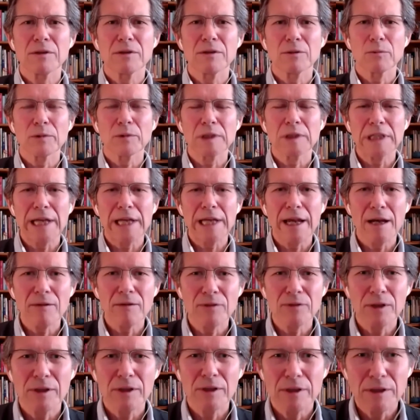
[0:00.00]
You don't really
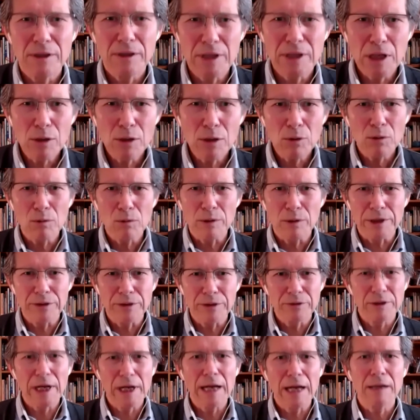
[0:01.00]
have to know
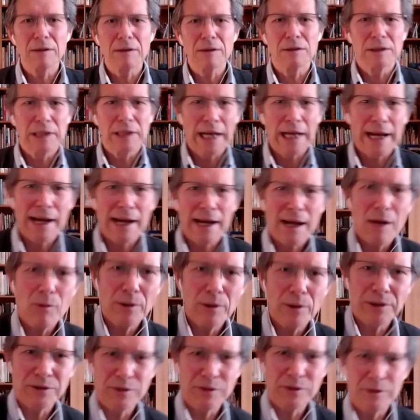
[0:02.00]
exactly
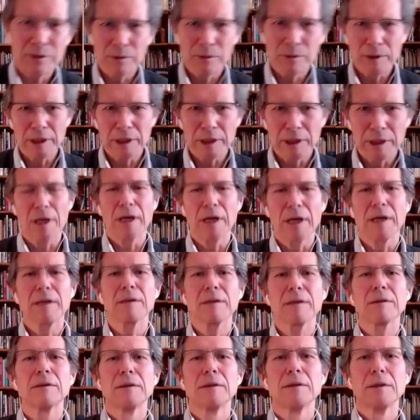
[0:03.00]
how it's doing
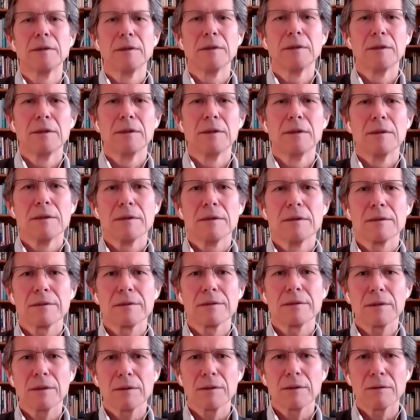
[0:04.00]
that.
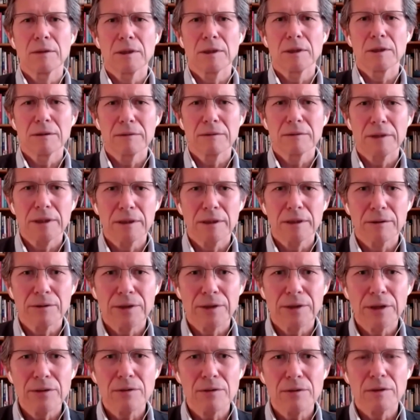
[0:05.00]
So,
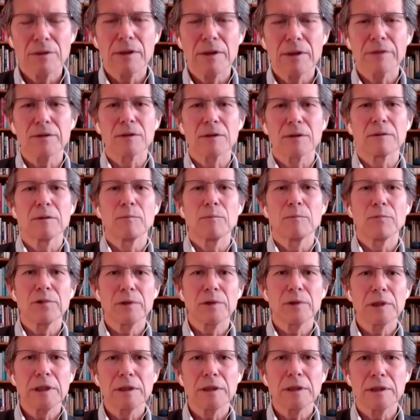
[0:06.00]
it doesn't, you don't have to
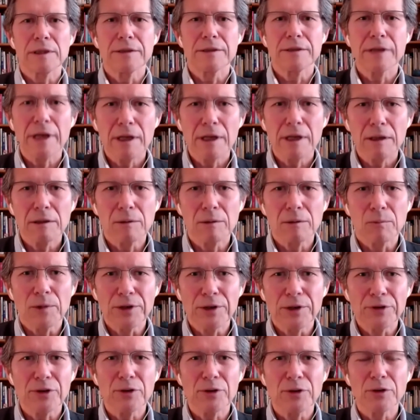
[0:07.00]
completely tell it
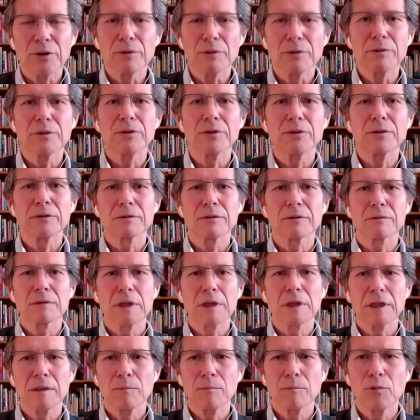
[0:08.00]
what to do, just
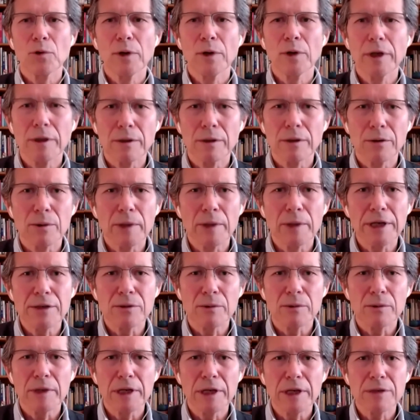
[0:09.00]
kind of point it in the right
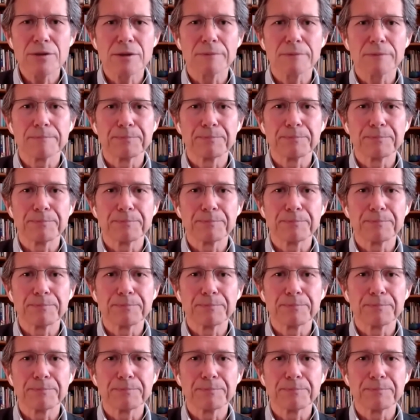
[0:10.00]
direction.